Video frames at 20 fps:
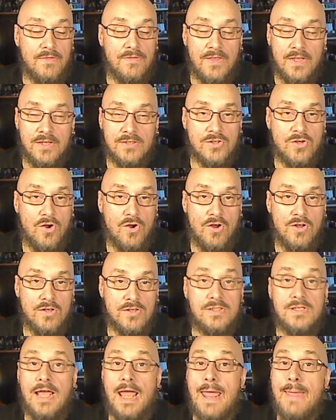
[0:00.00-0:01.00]
This
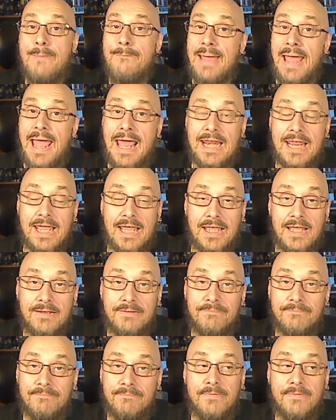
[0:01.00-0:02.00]
caused a panic.
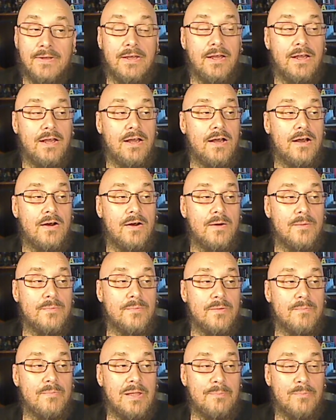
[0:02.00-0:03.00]

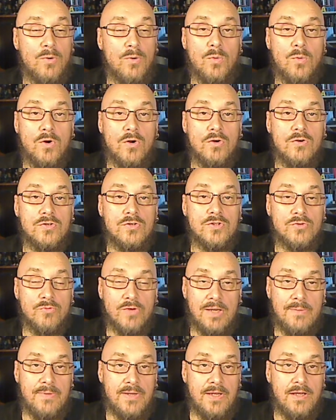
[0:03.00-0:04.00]
Um, people were
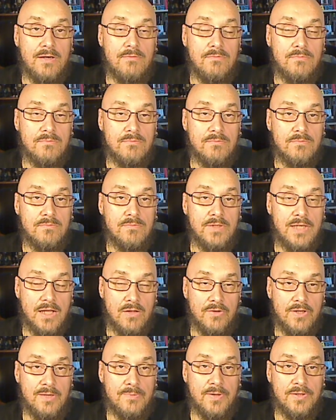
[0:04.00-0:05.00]
screaming and
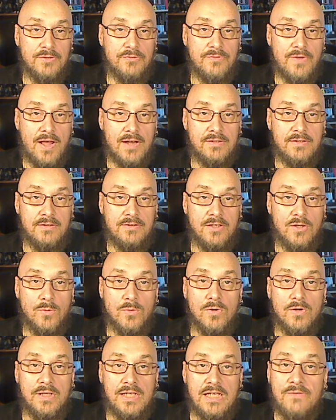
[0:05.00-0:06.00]
yelling about the fact that there
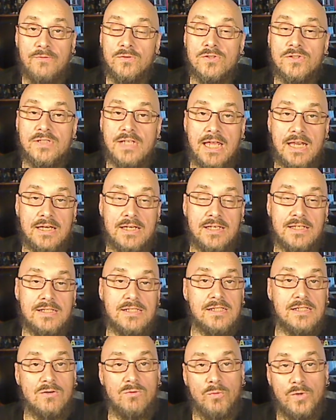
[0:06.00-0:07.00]
were evil
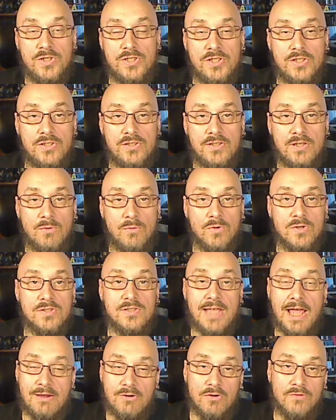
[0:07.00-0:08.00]
Satanists and witches that were
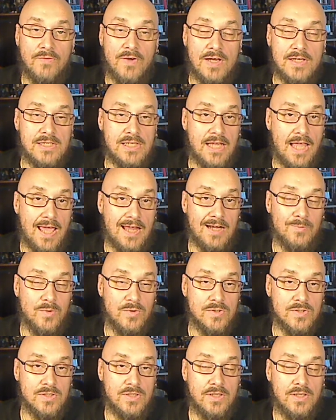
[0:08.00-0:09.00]
sacrificing
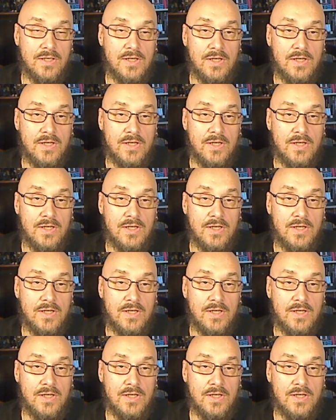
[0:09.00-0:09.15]
animals.